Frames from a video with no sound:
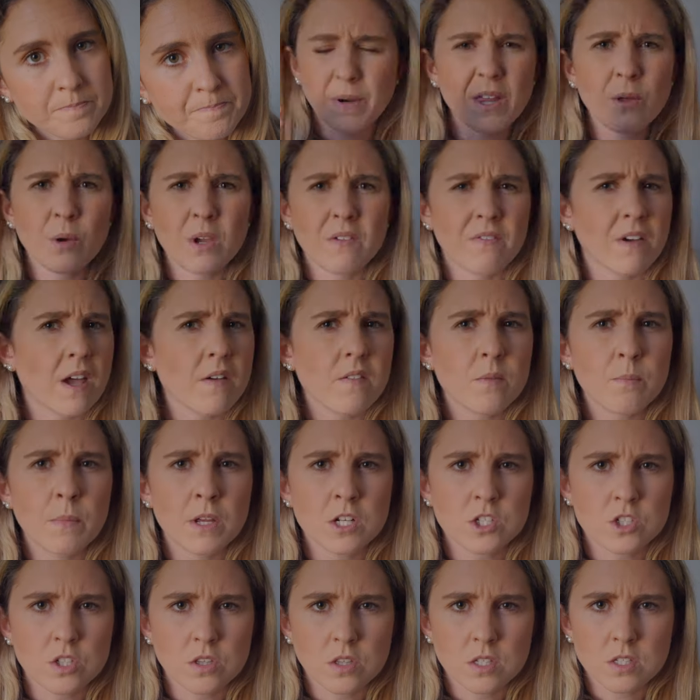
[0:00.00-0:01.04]
By the way, if I haven't
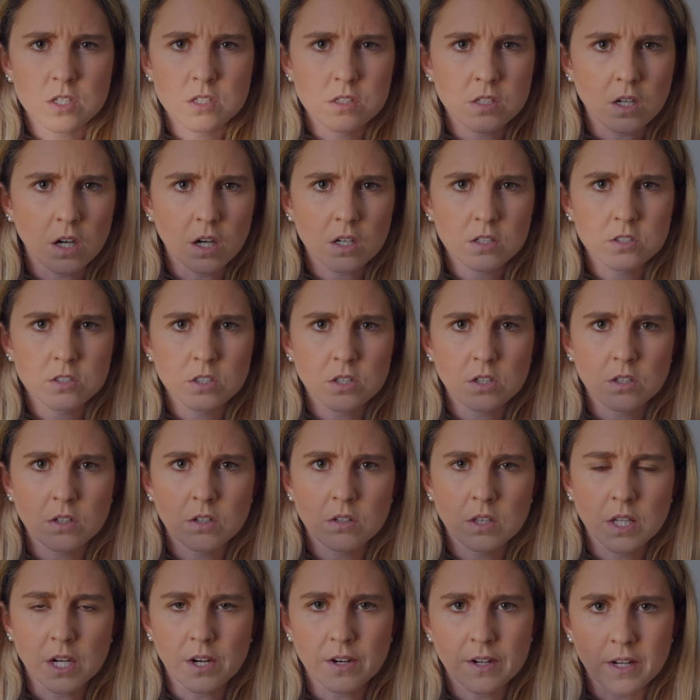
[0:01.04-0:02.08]
mentioned this,
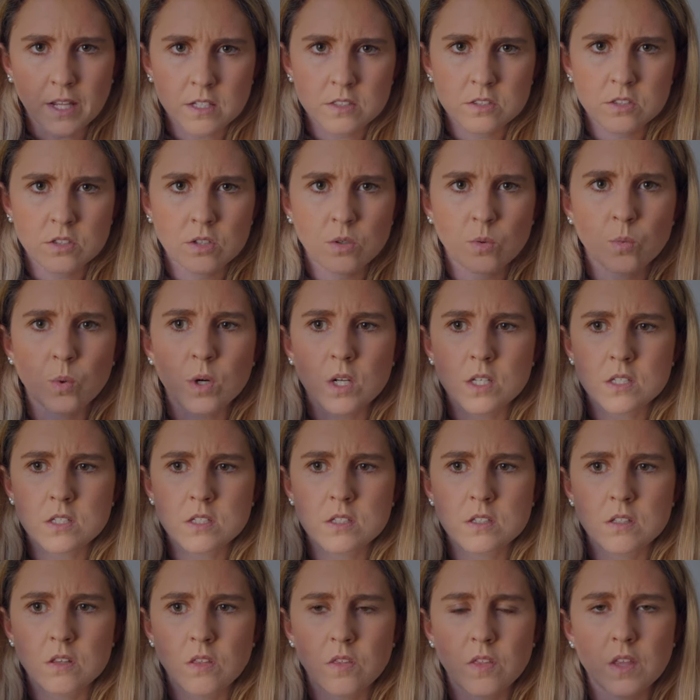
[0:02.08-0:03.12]
Doctor Larry Nassar
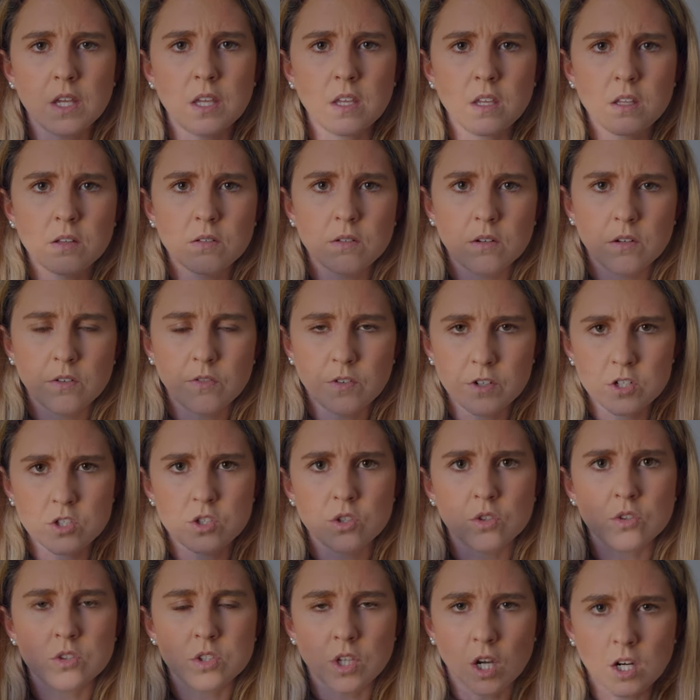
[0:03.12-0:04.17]
was the
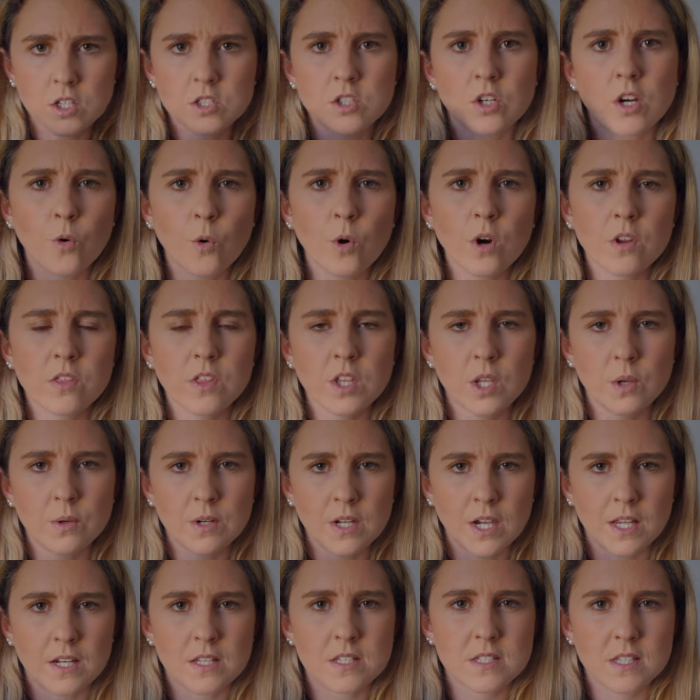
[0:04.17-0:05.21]
official doctor for the
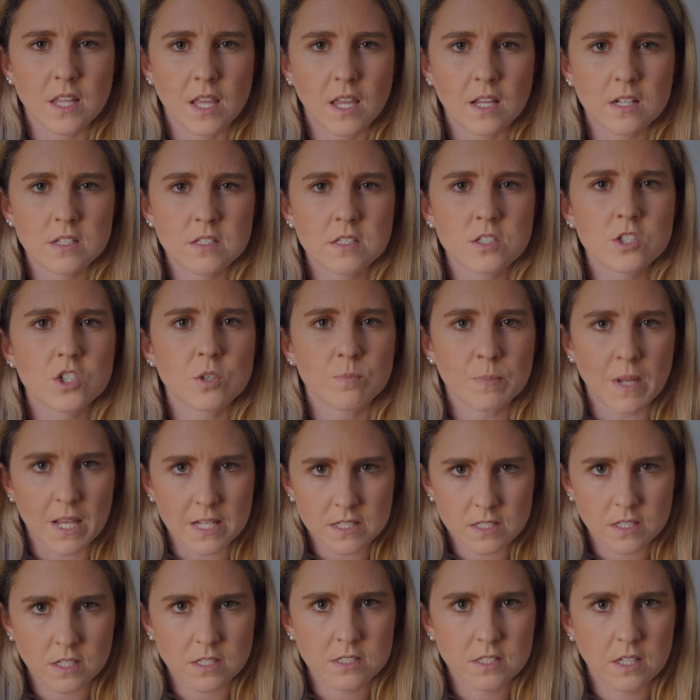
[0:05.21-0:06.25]
United States
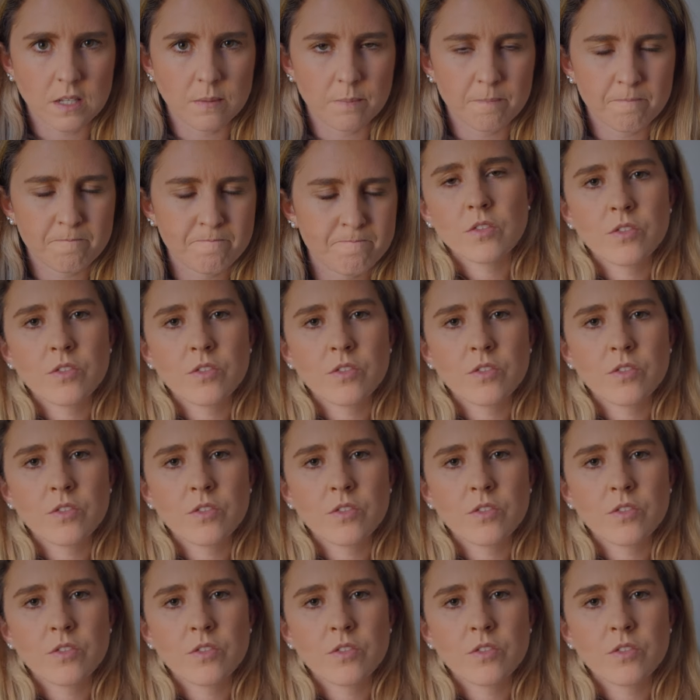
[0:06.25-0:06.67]
gymnastics team.